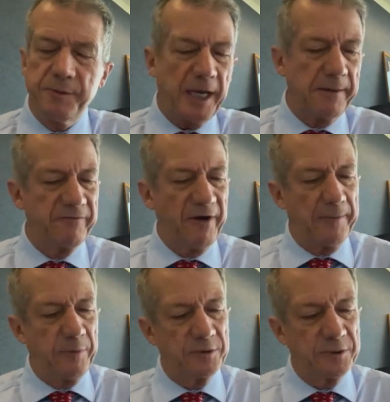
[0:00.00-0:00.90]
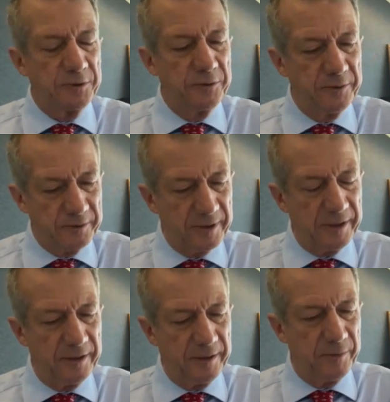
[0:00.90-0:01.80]
This became available to,
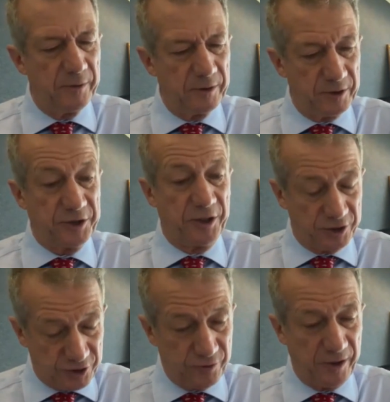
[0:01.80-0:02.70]
uh, there's a,